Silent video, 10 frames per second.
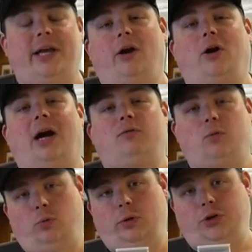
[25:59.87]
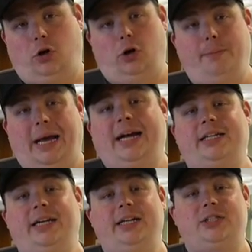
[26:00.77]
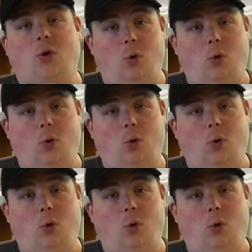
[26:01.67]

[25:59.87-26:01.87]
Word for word: the aircraft will return back to its